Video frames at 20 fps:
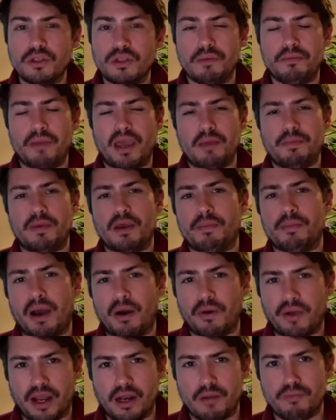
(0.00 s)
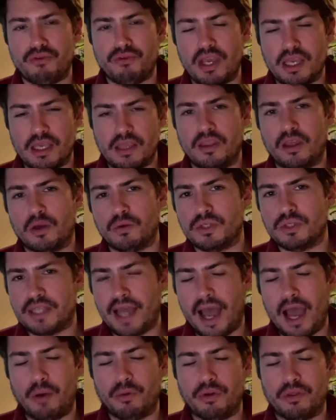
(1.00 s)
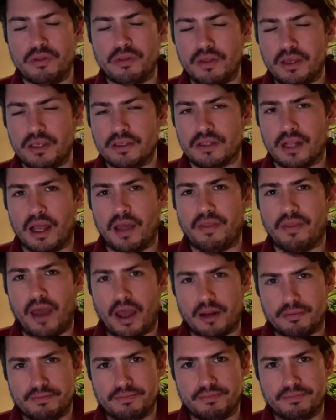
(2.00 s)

It may be about kind of breaking those down and things like that.